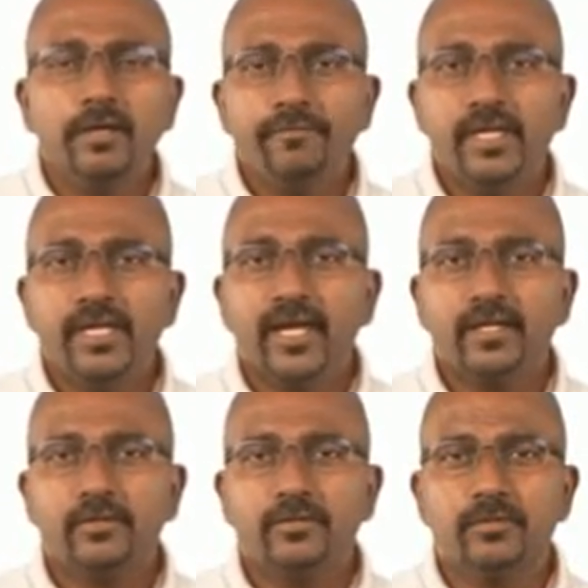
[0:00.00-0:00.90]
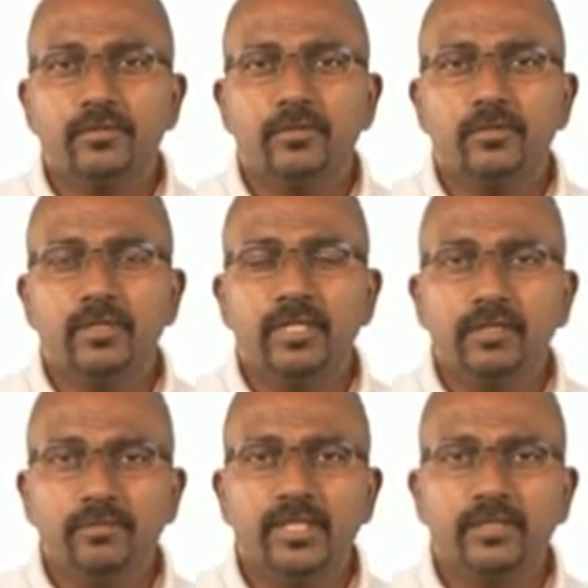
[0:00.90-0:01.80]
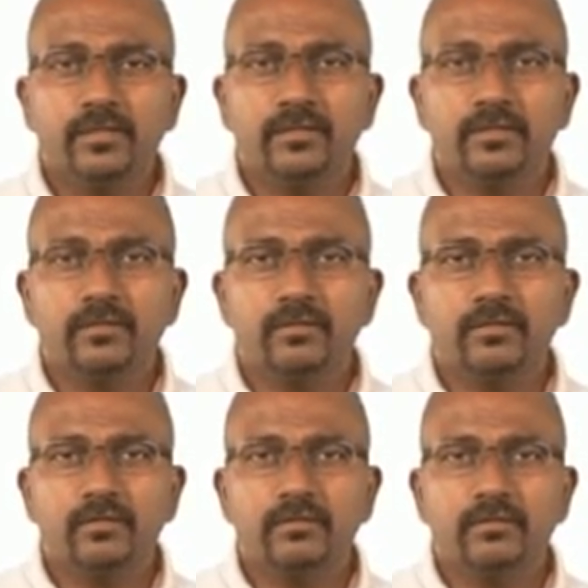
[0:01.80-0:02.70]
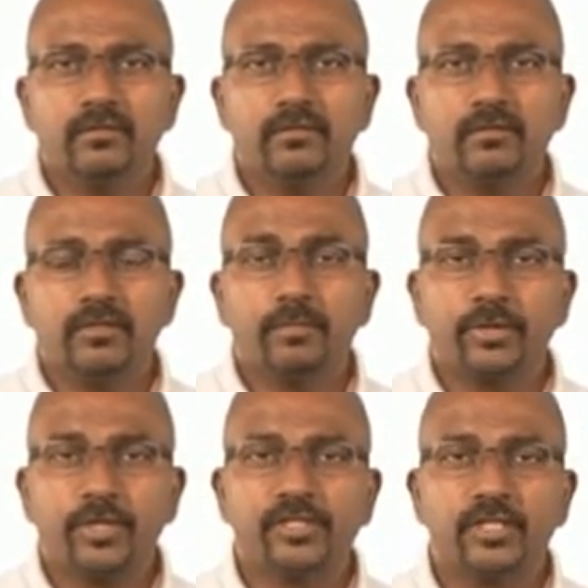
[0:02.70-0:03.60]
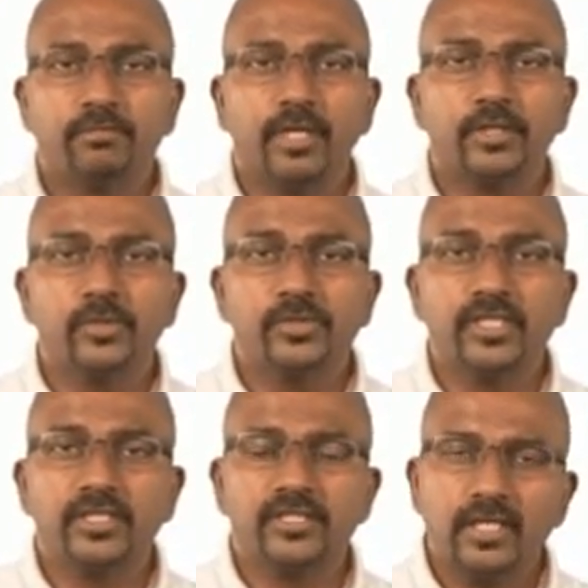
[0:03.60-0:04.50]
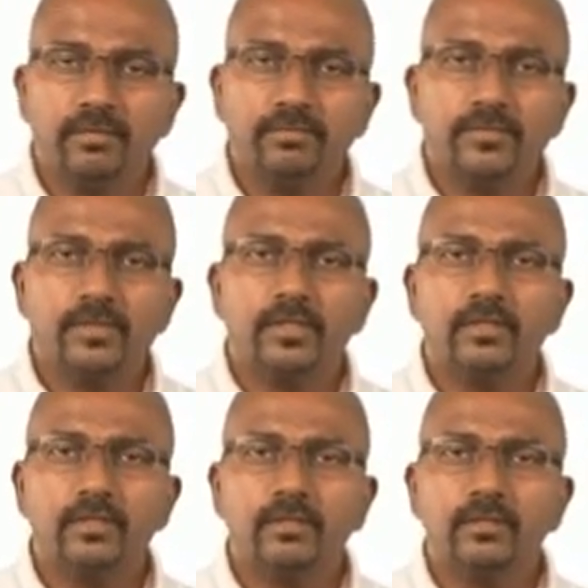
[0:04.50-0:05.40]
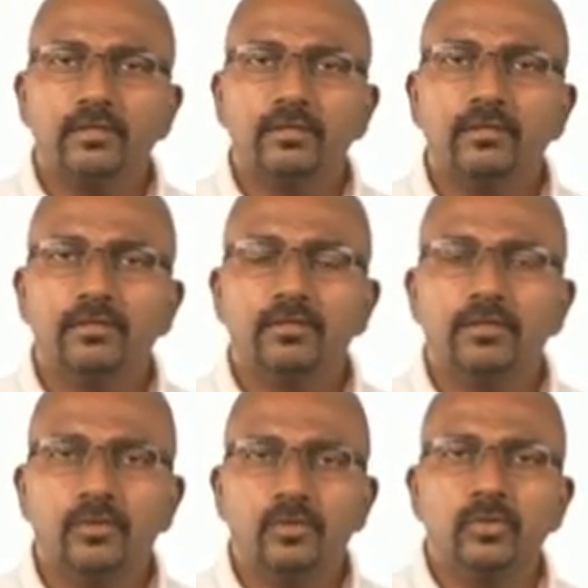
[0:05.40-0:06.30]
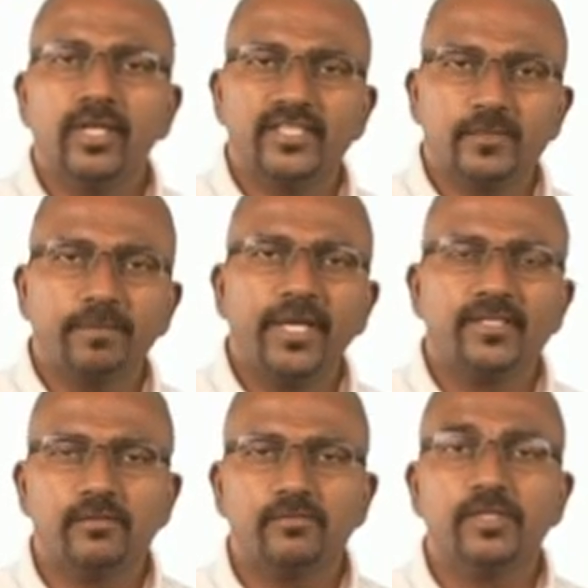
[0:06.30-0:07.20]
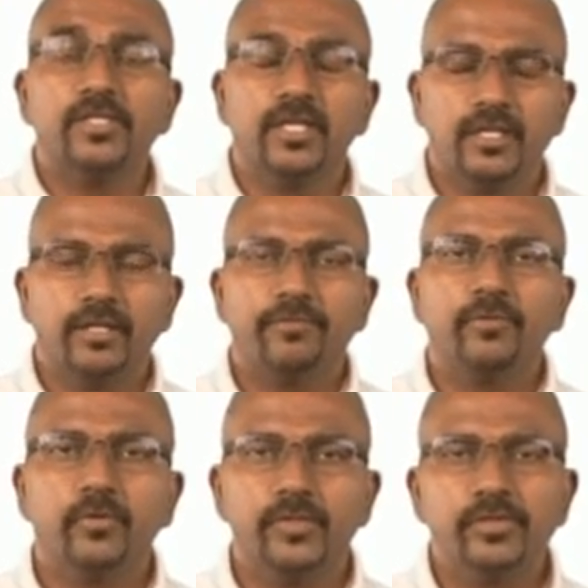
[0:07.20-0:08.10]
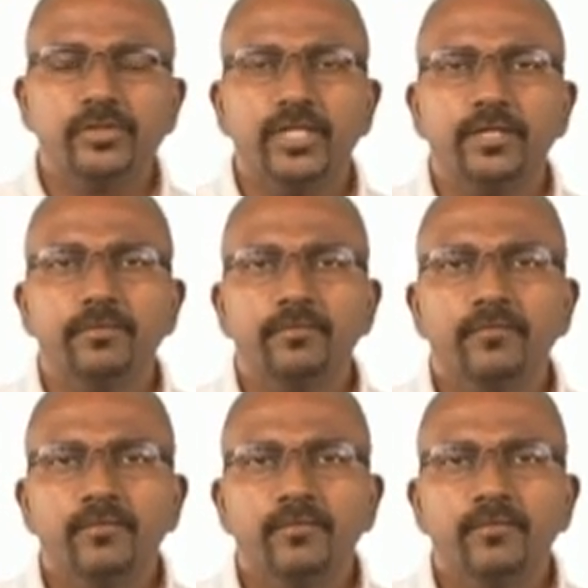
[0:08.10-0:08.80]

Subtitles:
If he had to limit the production by using the same tool as space which Henry Ford was using,